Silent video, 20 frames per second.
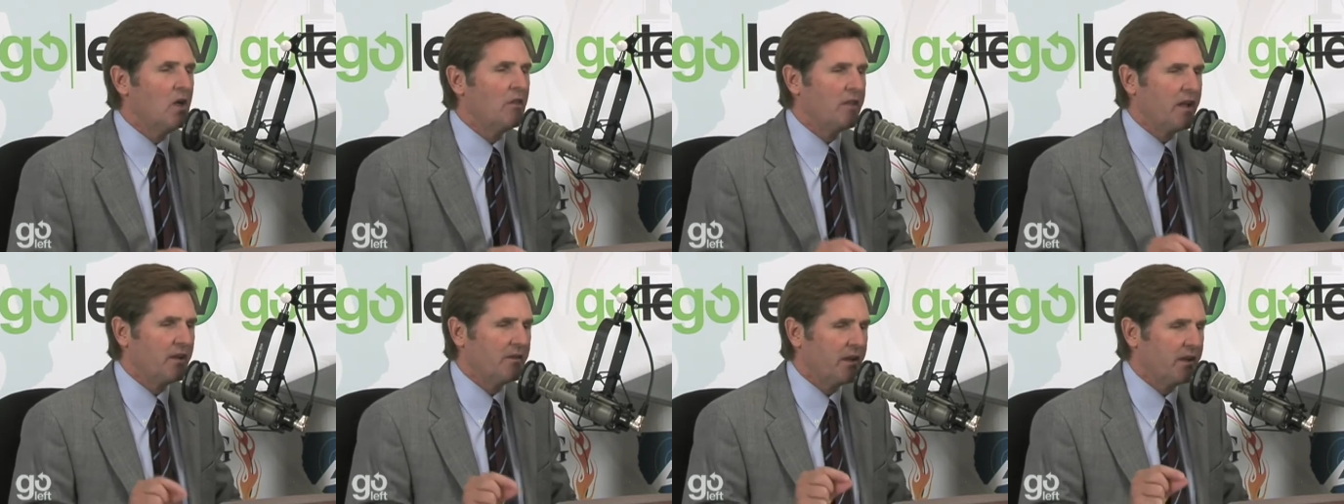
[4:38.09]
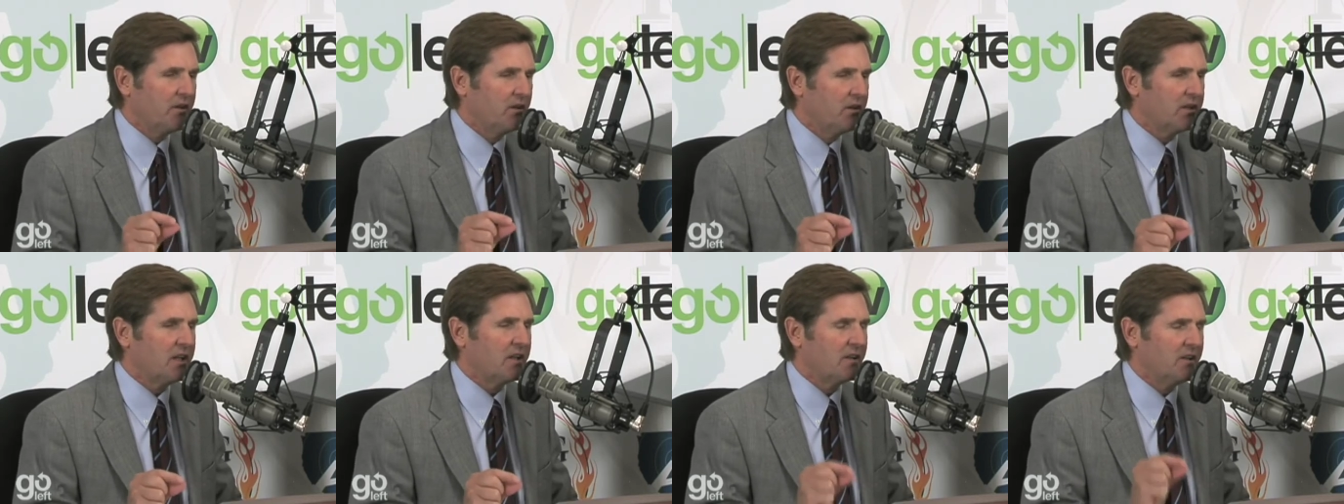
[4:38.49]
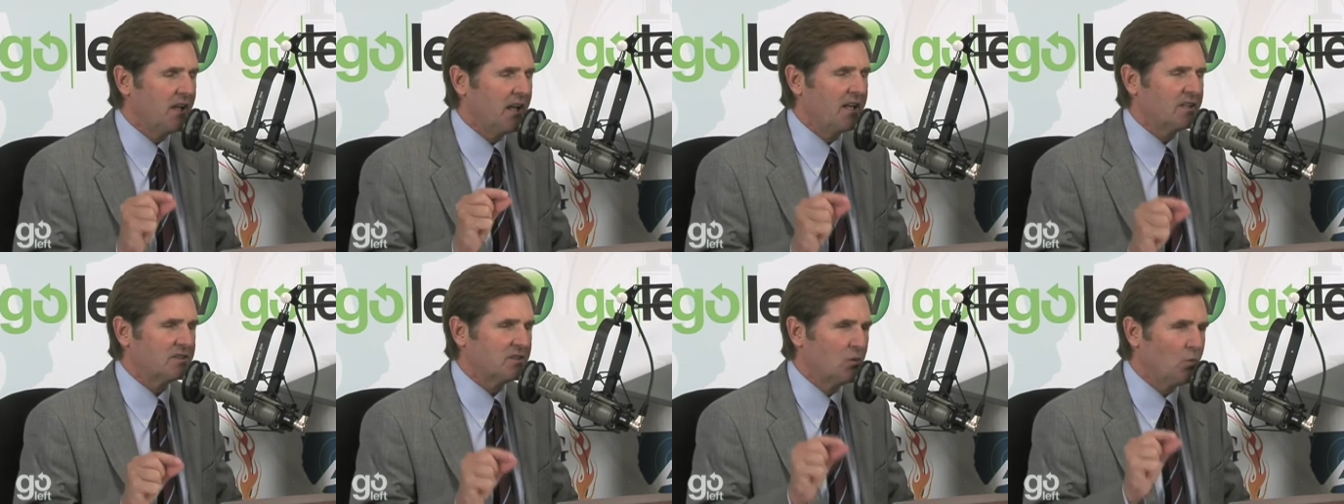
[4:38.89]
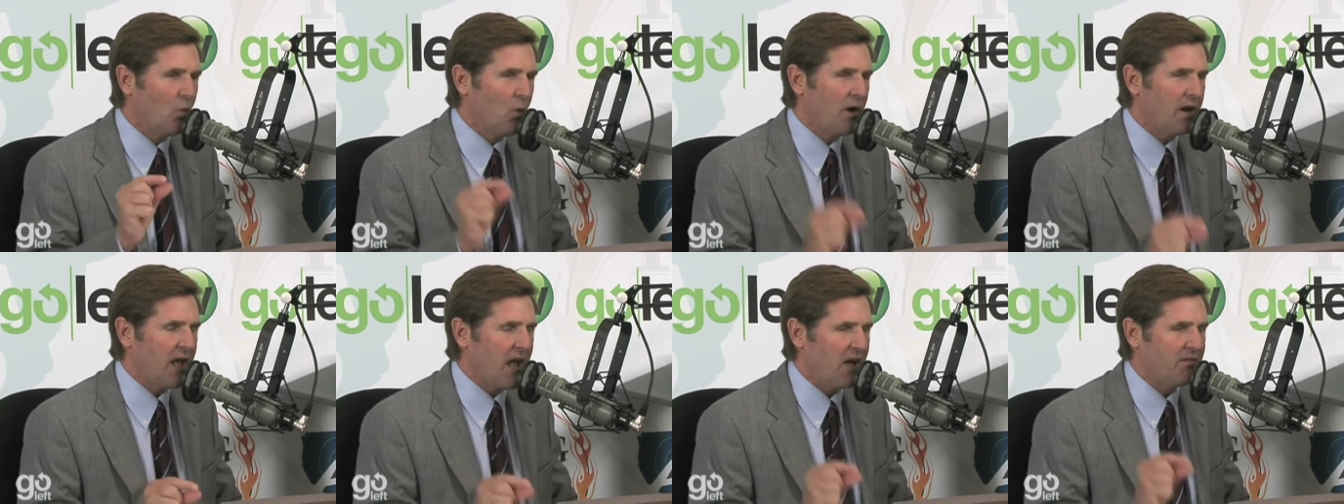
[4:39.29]
They look at less than
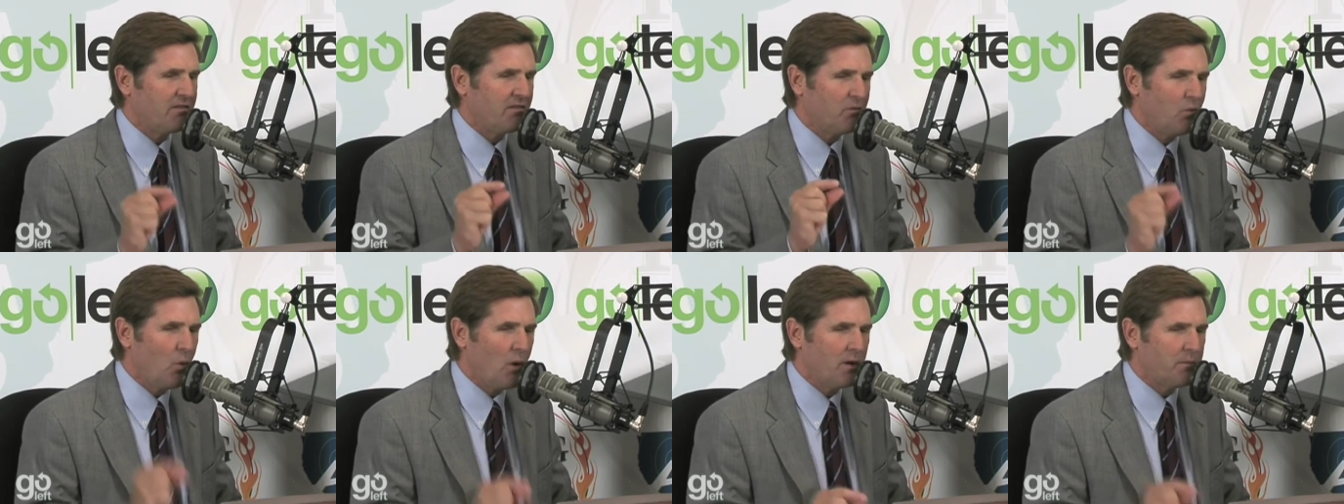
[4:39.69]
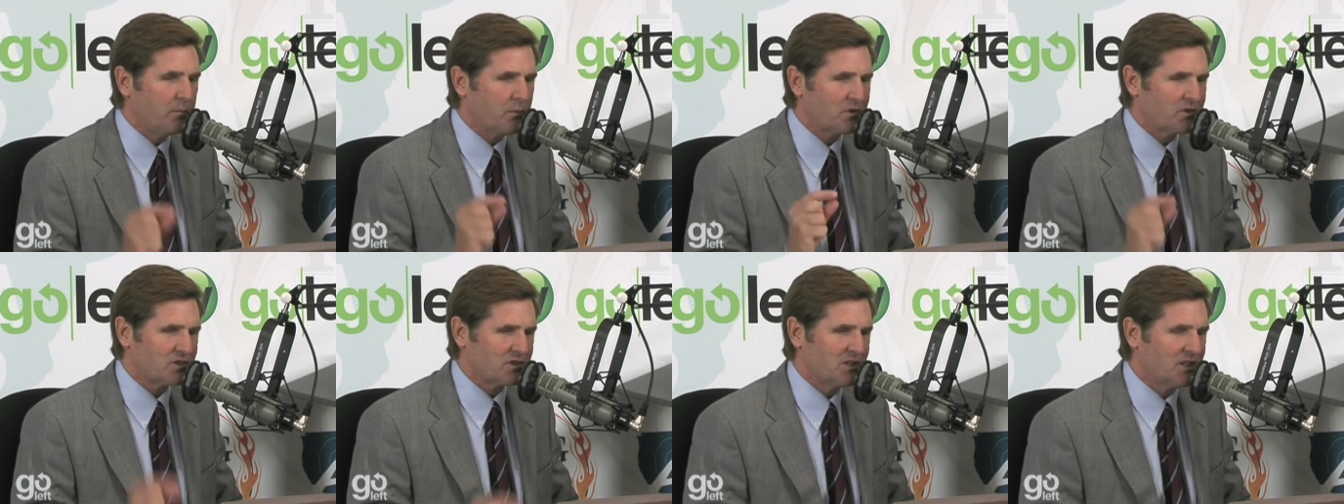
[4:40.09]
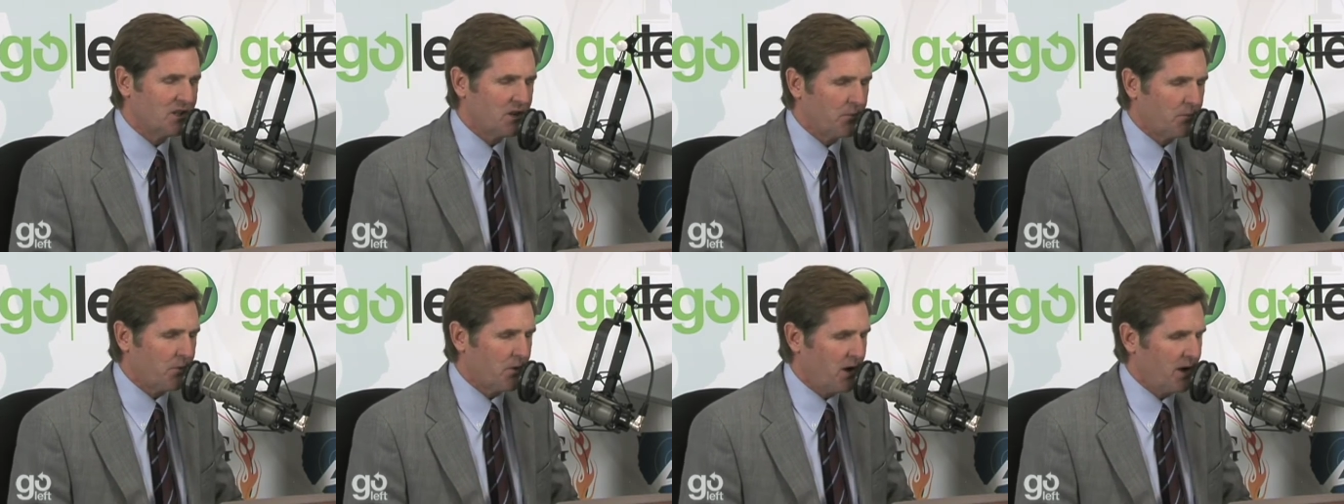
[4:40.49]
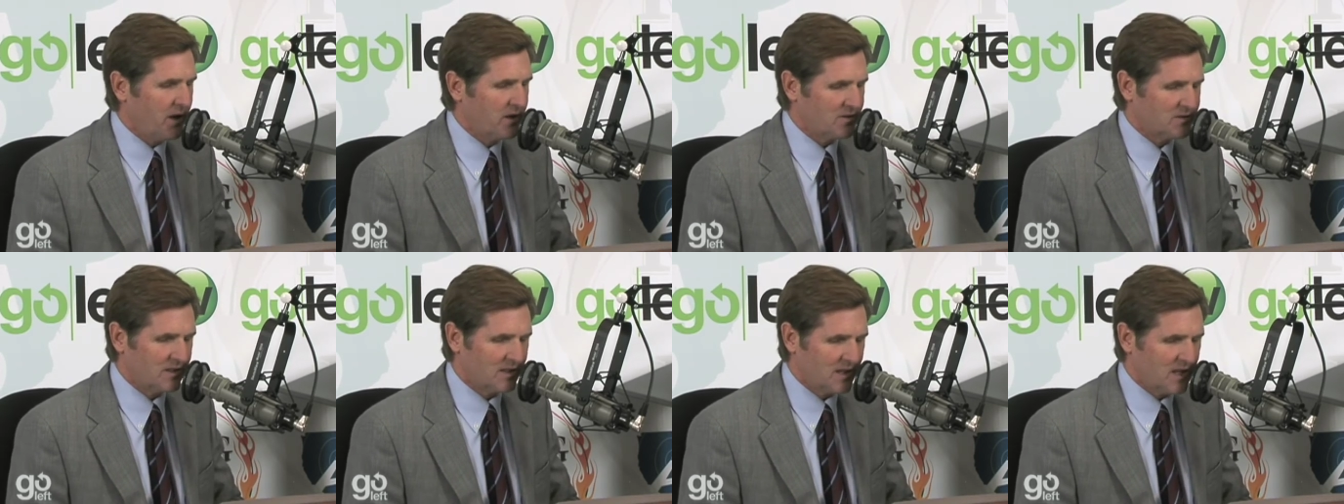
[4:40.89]
0.5% of the
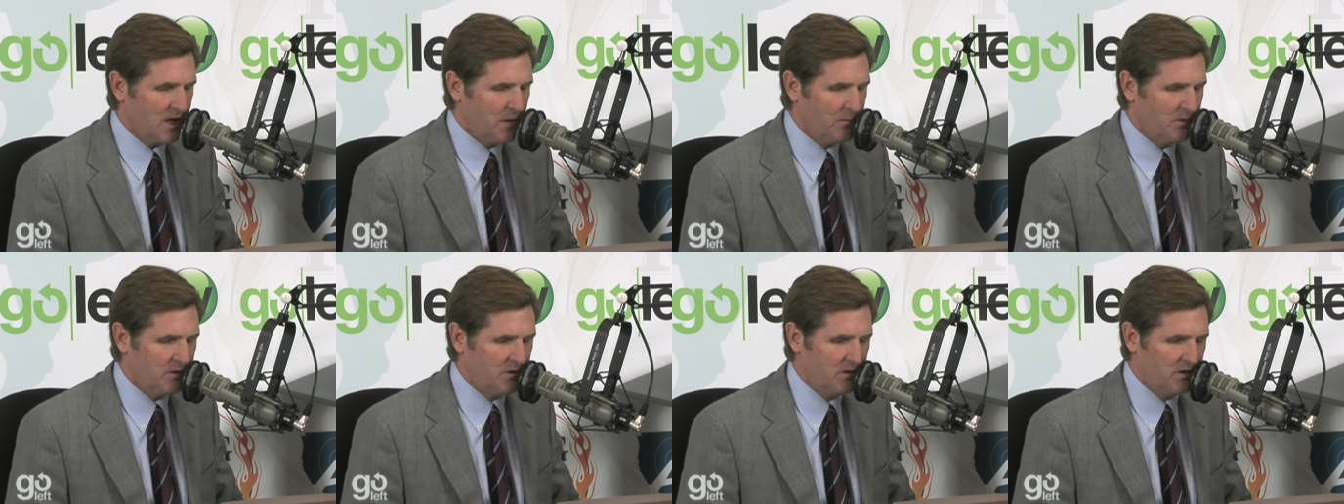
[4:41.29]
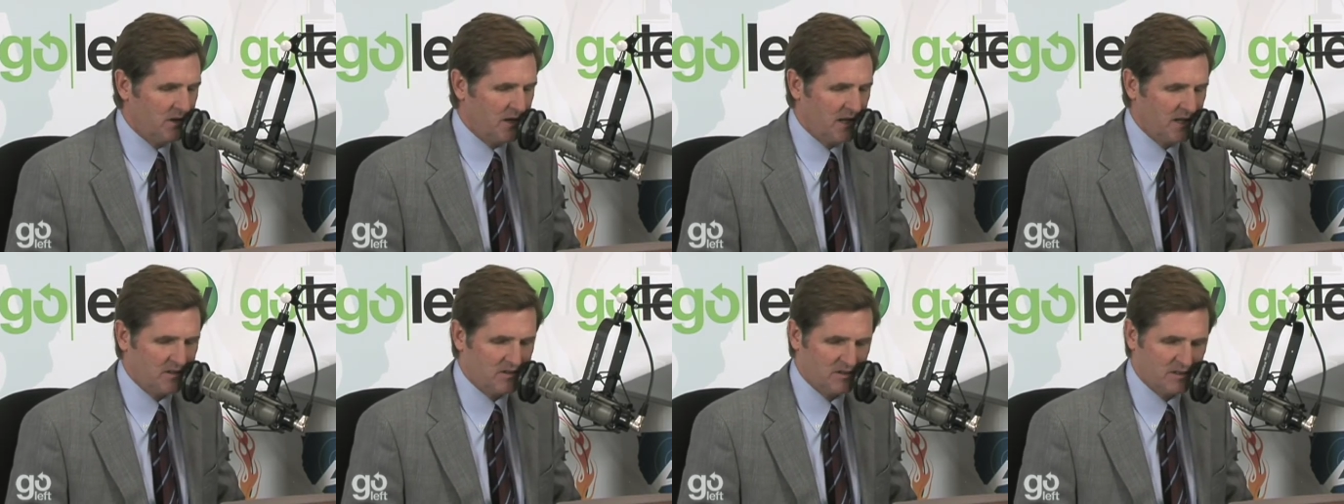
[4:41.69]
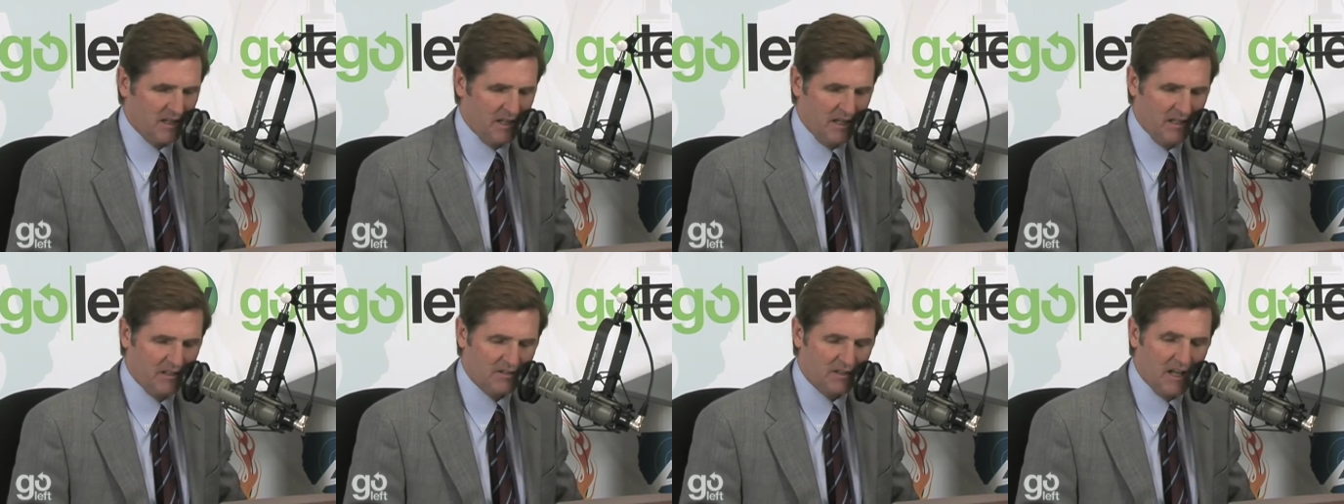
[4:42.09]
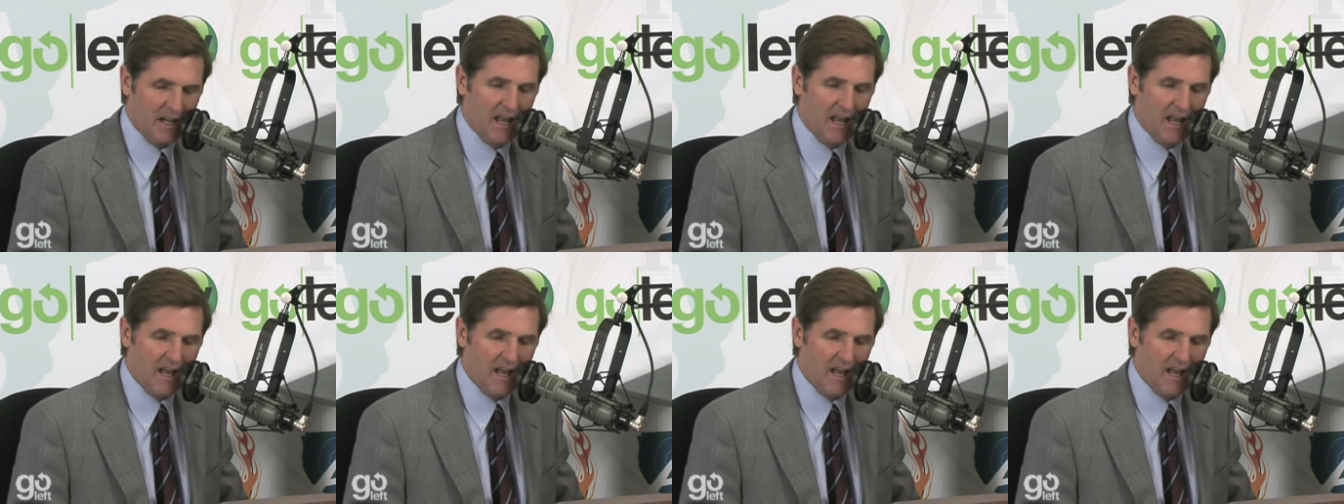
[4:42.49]
products that come into the United States,